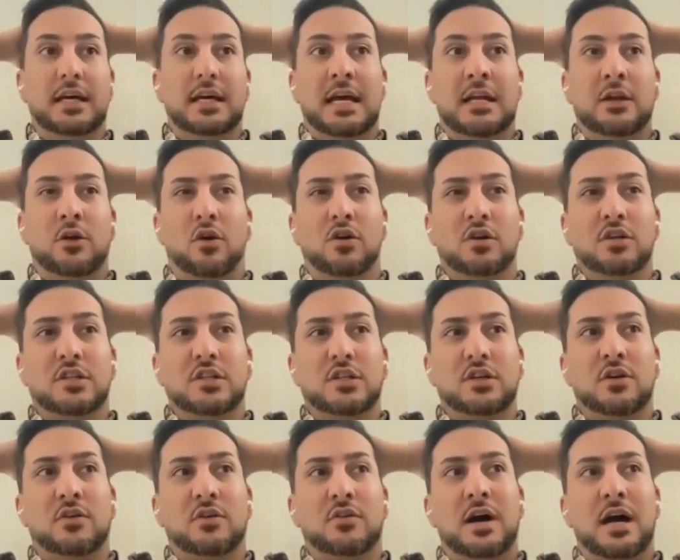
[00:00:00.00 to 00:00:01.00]
And
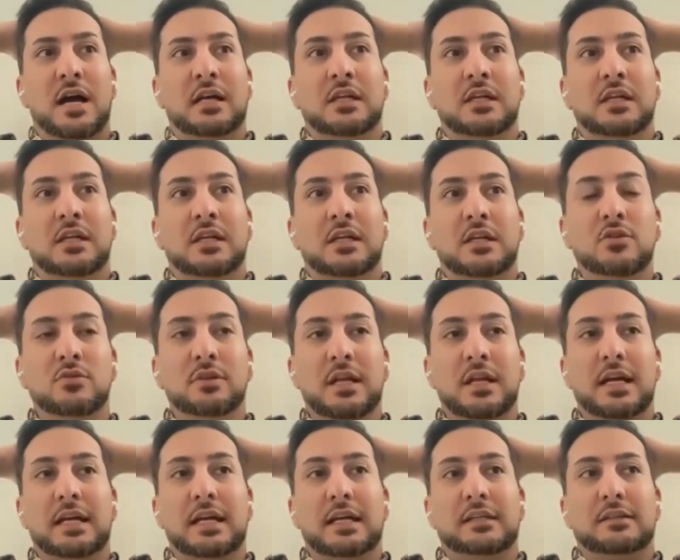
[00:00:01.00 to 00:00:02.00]
also I
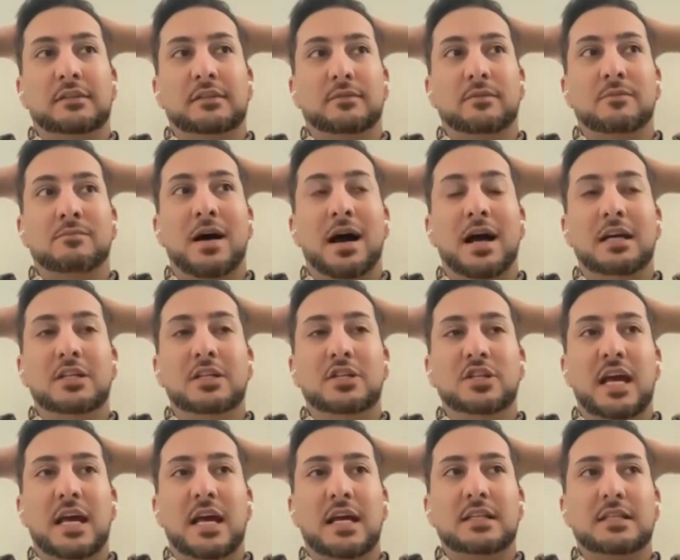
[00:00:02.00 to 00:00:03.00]
knew like my
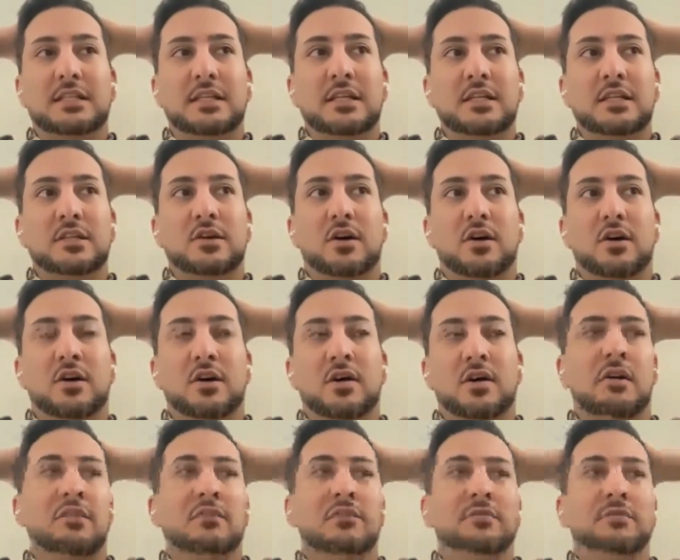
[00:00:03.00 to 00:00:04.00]
chances
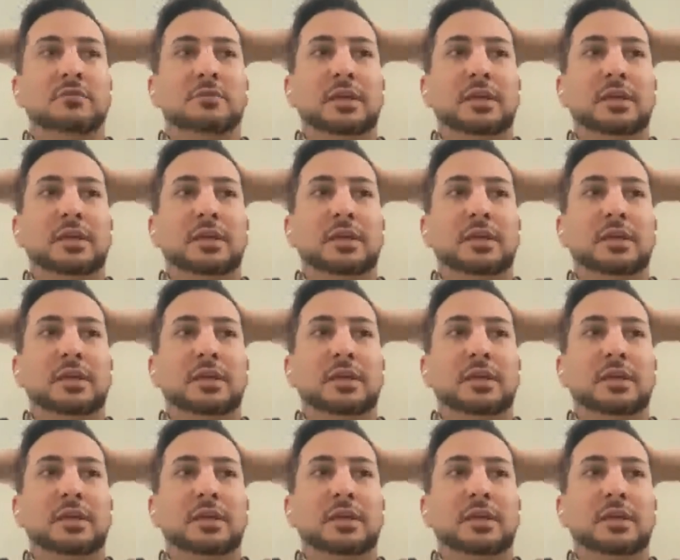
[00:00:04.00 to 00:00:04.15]
of